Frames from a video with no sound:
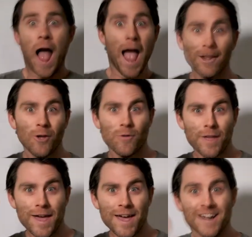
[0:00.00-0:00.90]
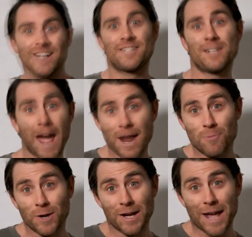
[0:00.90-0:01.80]
Hello there! Today
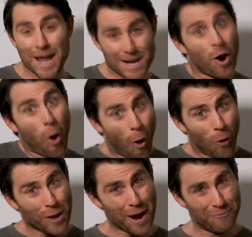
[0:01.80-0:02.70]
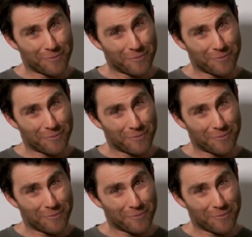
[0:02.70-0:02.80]
we're gonna eat all our